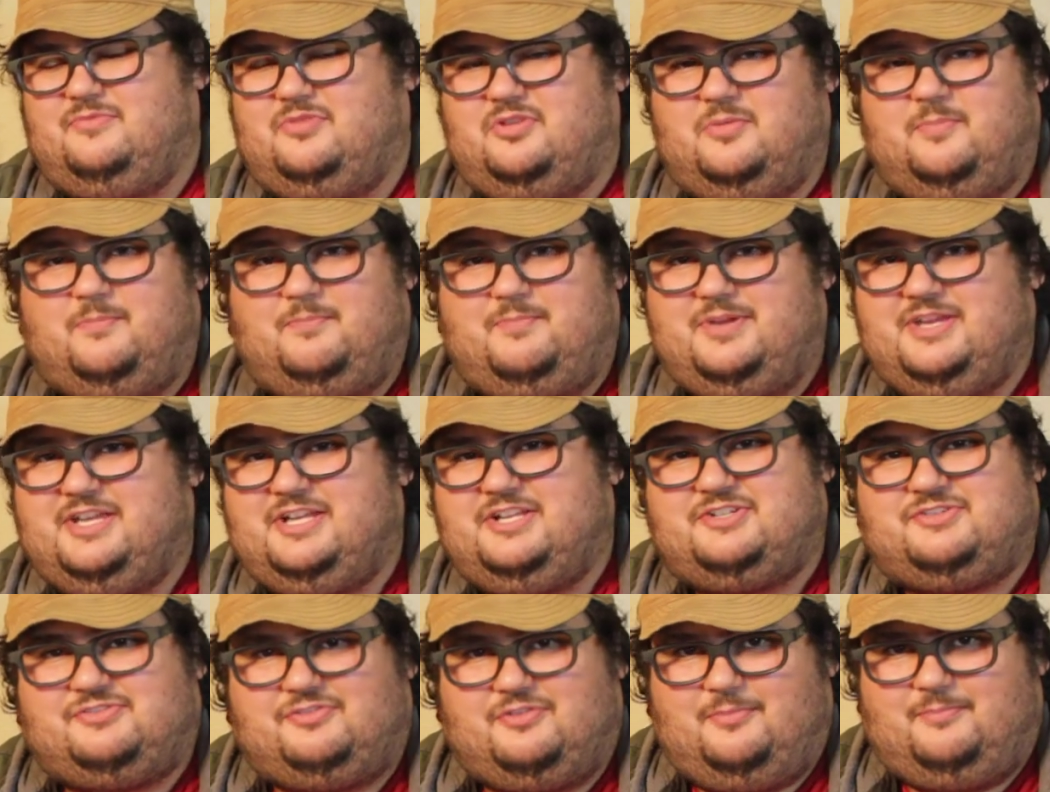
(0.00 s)
the
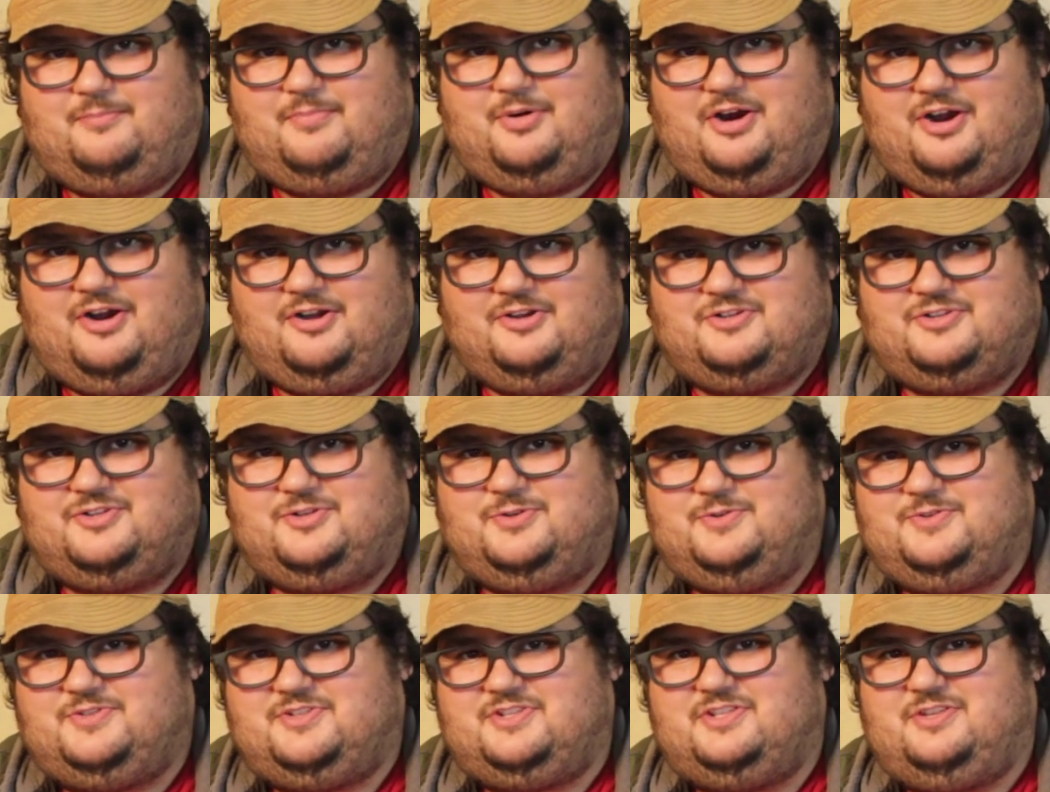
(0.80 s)
beach from part
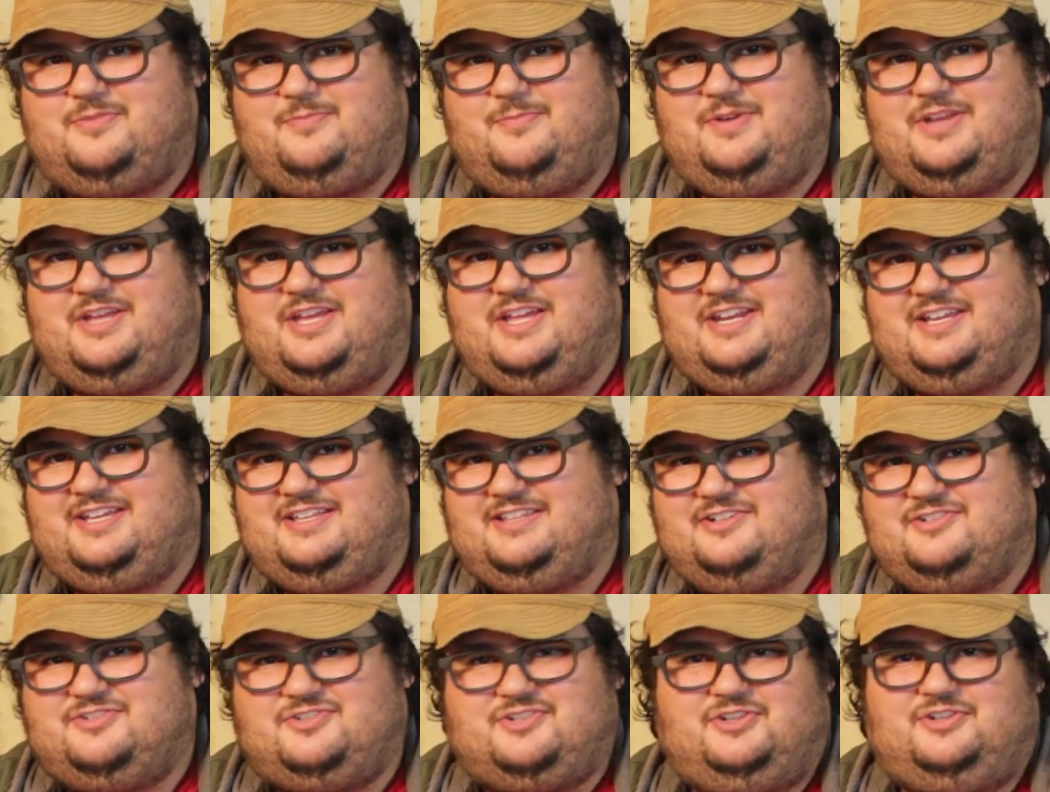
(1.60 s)
two is in the beginning
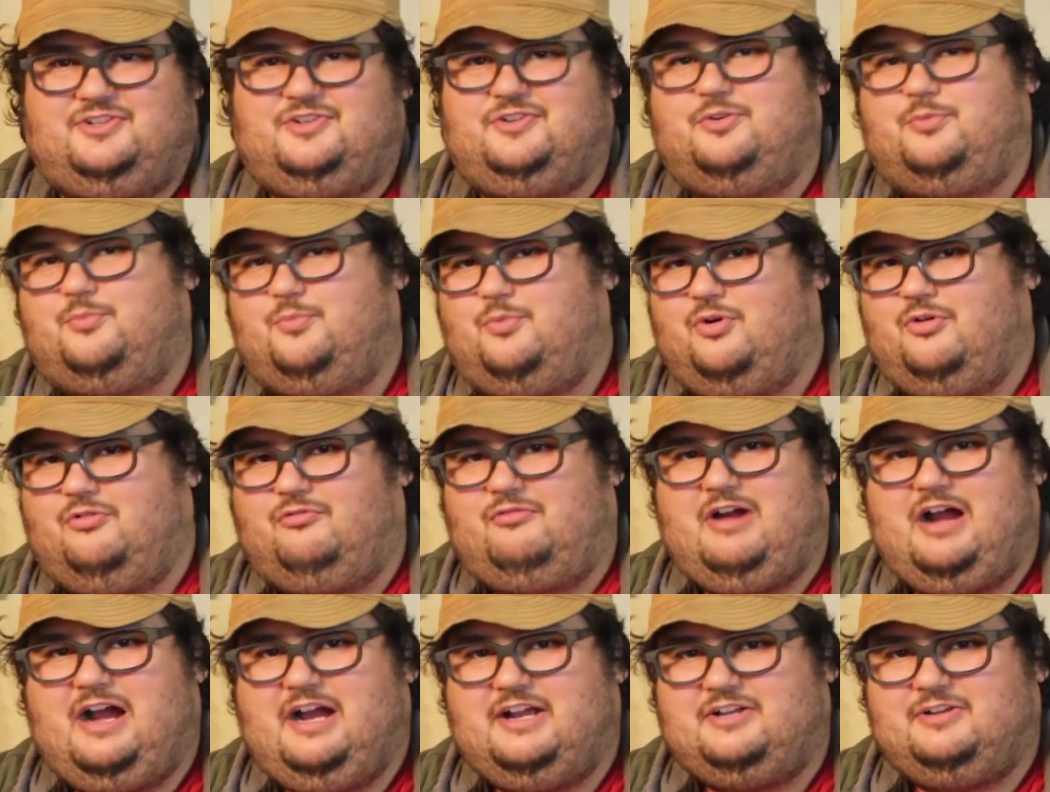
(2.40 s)
there's a little more
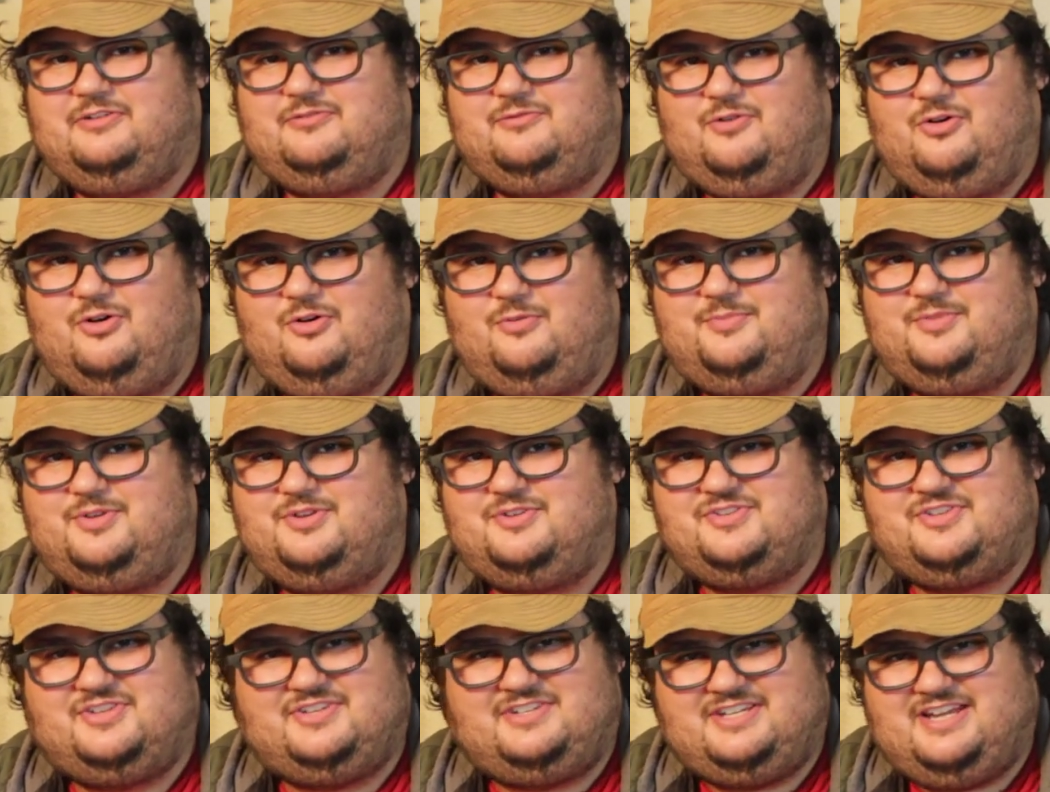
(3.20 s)
rock and roll
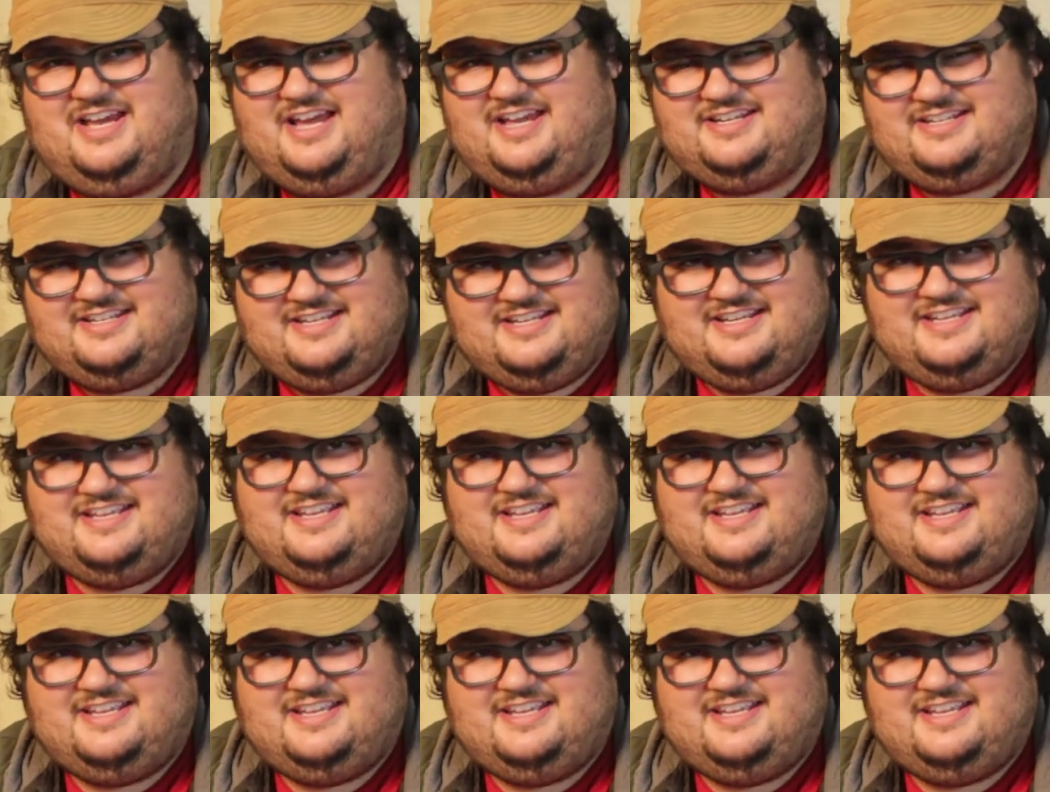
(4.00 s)
music not